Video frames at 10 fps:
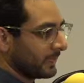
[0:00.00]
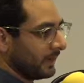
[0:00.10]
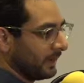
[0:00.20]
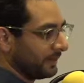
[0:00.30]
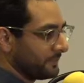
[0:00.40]

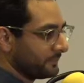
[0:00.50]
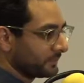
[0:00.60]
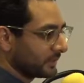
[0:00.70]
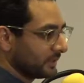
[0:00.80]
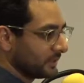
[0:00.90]

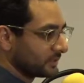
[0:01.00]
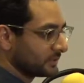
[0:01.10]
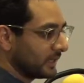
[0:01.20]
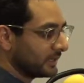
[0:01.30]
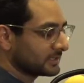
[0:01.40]
So
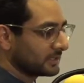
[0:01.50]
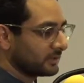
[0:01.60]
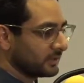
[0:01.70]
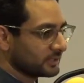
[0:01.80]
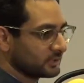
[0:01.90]
next, I'd
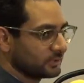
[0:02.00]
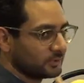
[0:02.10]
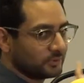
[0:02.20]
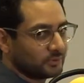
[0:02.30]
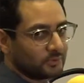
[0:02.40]
like to